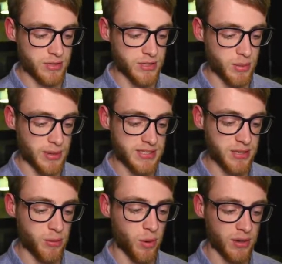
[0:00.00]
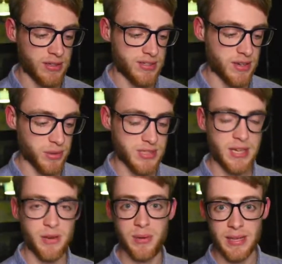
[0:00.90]
21 so we'll see
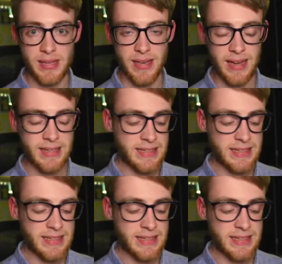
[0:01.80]
who we can get